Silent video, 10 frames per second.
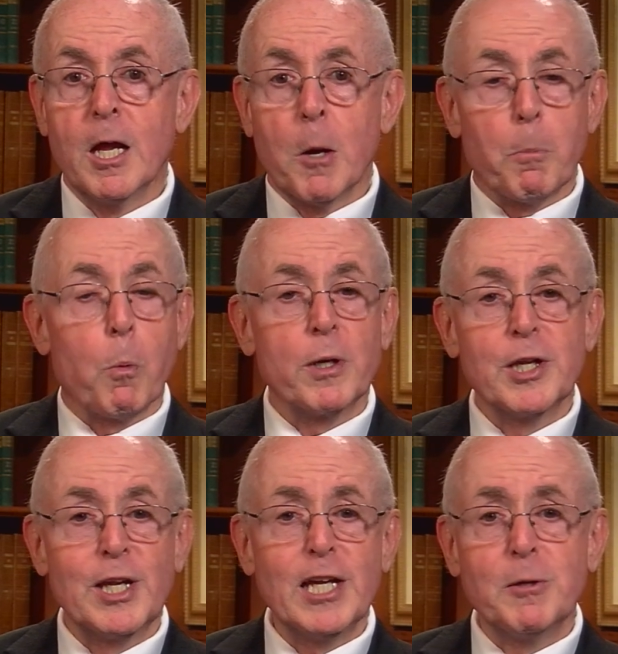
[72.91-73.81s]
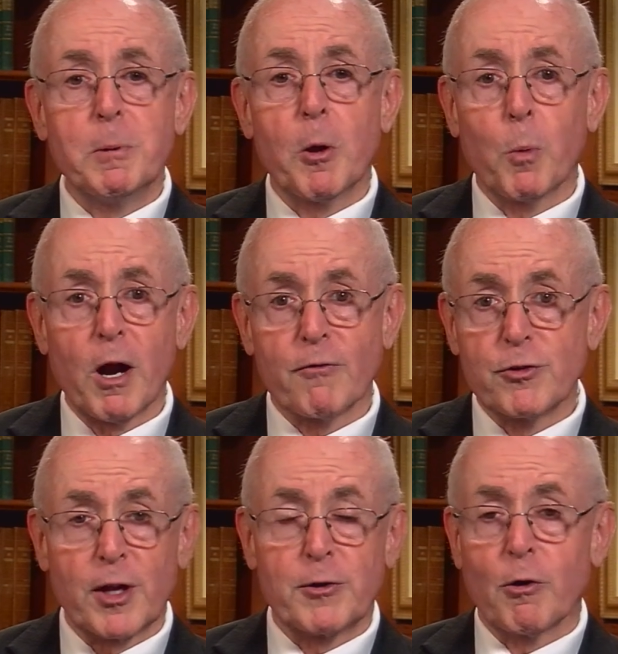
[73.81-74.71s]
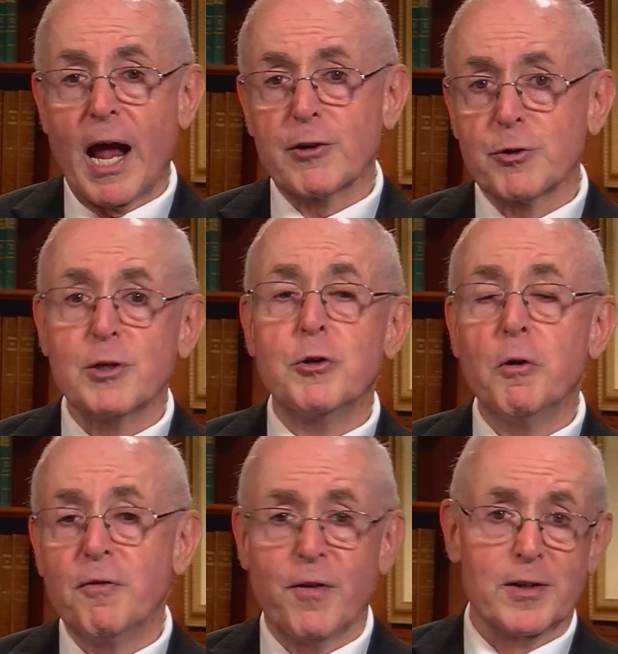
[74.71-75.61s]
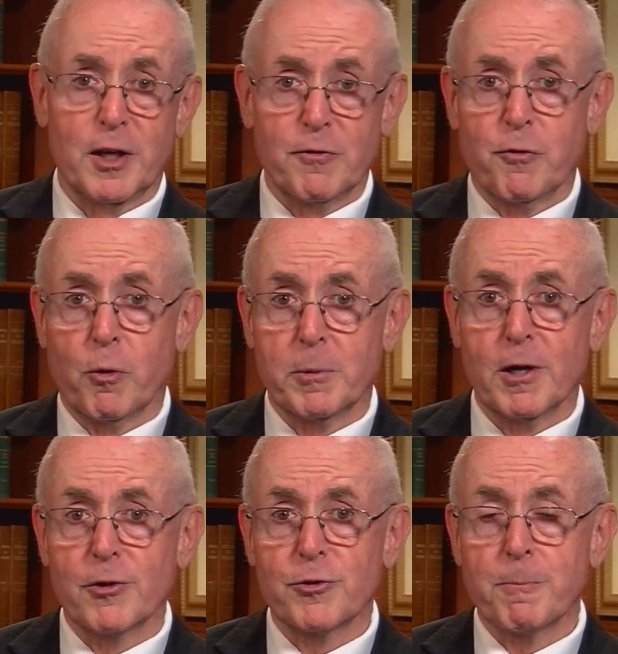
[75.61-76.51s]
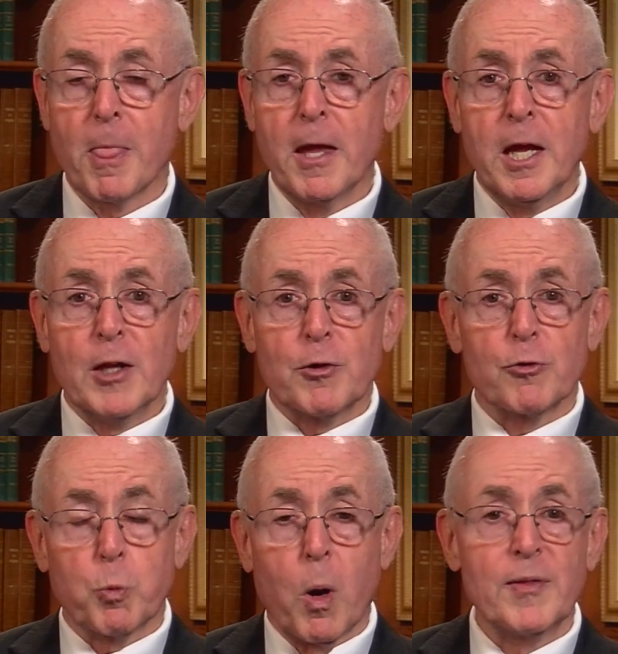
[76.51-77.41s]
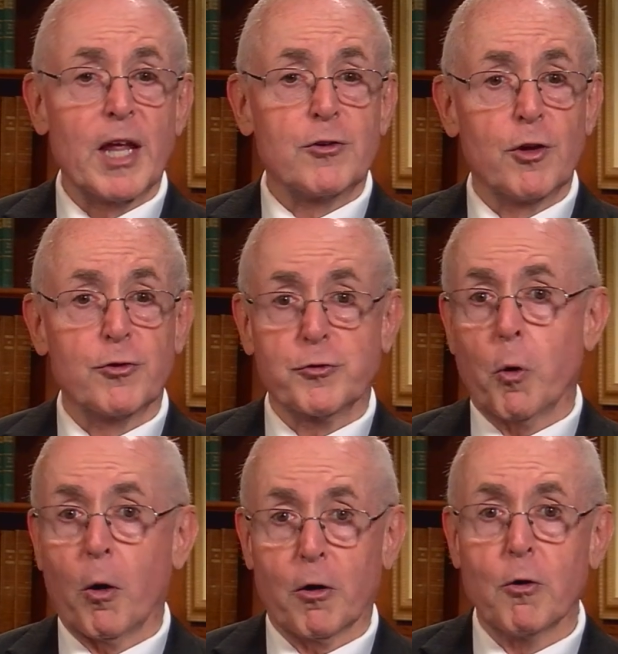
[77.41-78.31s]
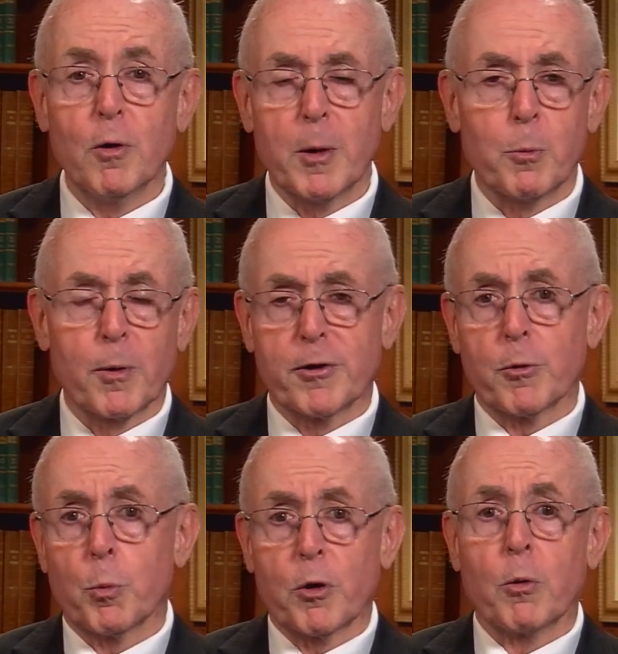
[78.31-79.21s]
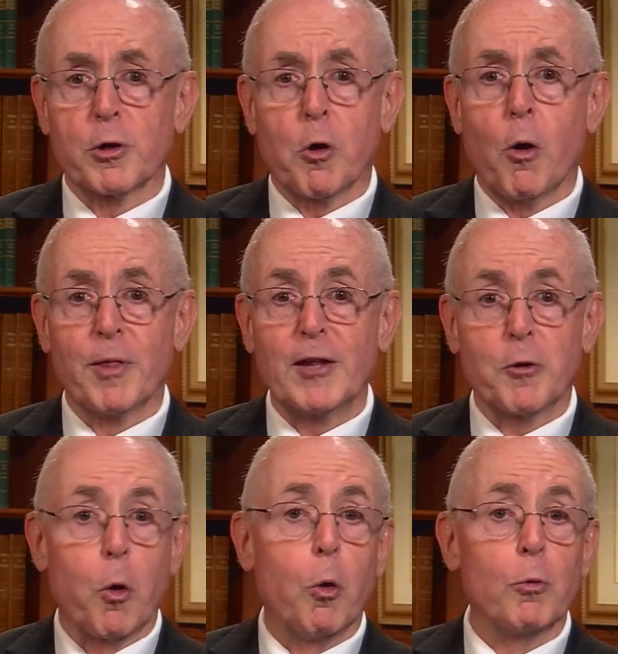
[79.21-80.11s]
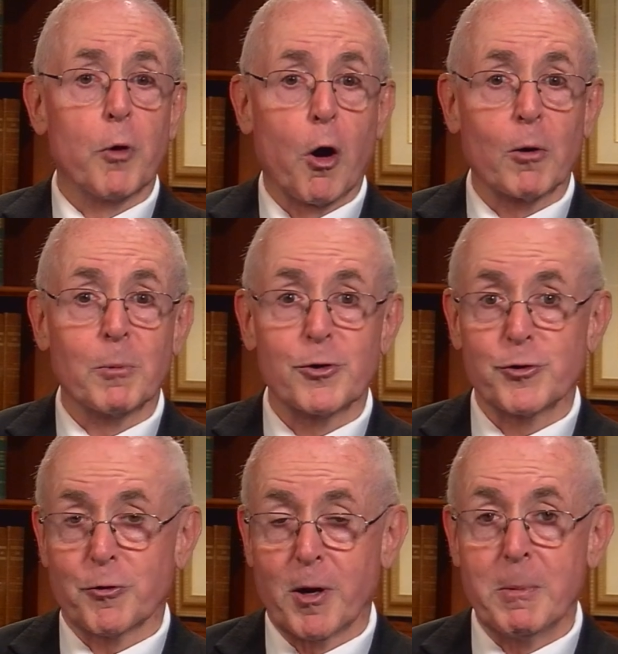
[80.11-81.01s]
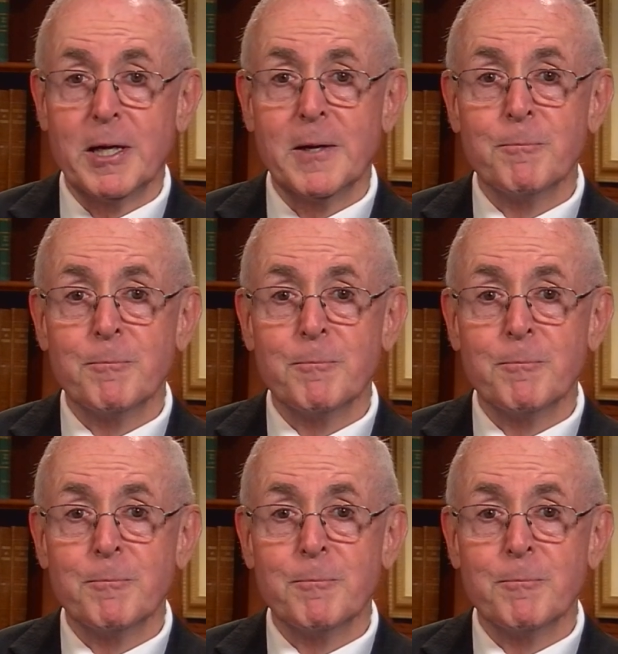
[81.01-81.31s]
But what you need to be aware of is that there are actually two funding formulas. There's one that's historical, and we're going to call that the Hold Harmless Agreement.